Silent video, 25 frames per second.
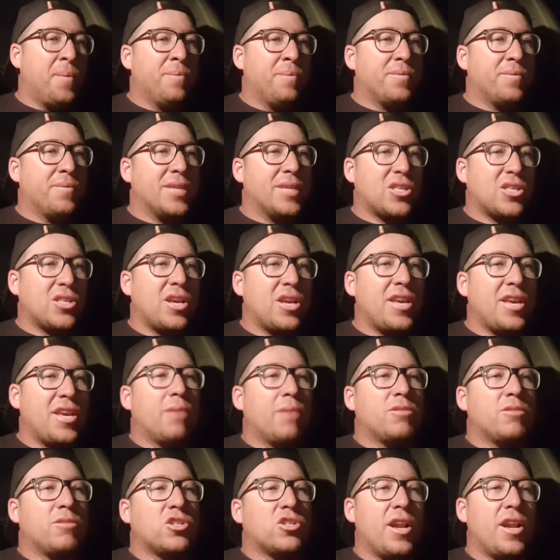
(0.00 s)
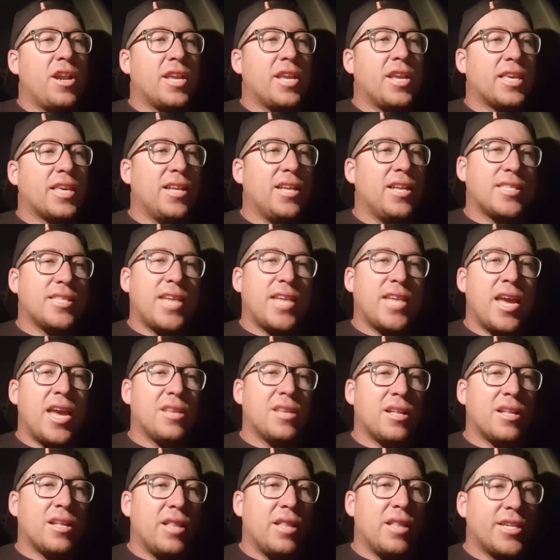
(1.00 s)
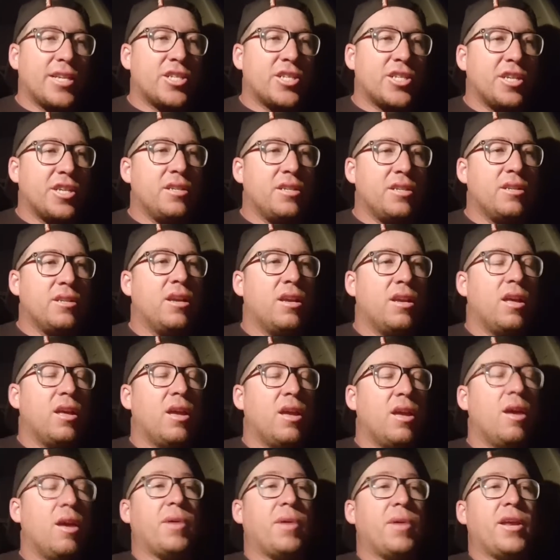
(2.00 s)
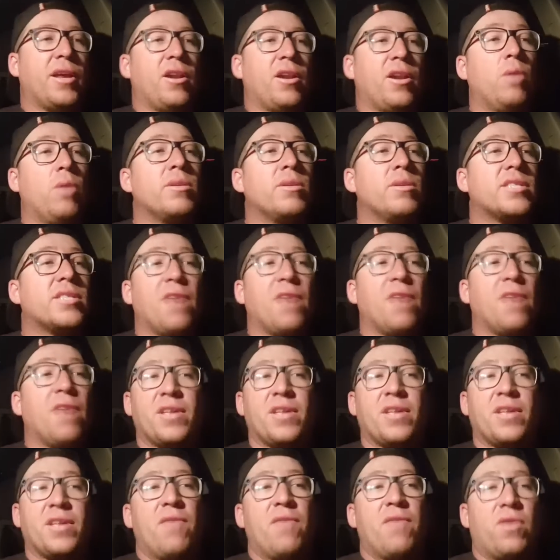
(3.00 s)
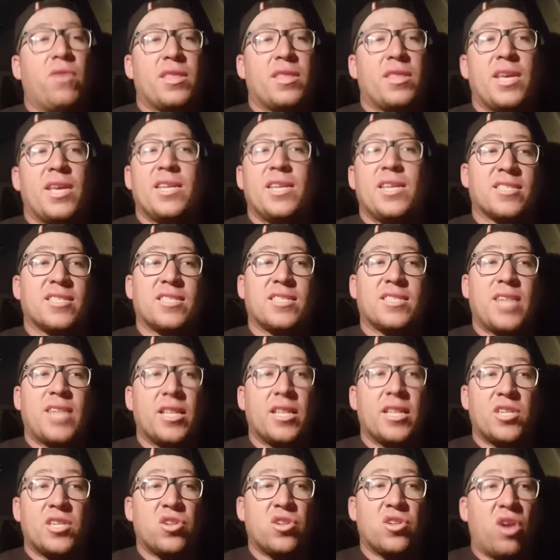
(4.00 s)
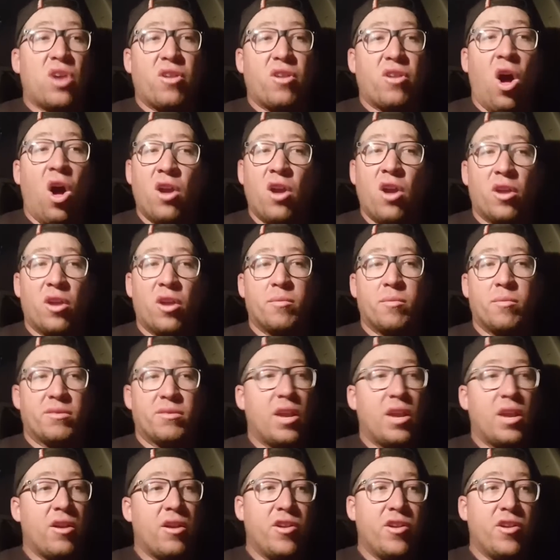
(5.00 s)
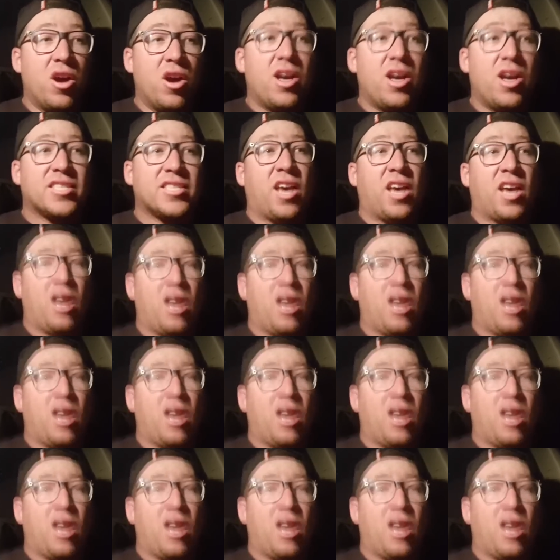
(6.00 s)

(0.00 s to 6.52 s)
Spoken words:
So yeah, we're trying to cut down the collection, but I would definitely have one of these as a daily driver at home. They're a nice car,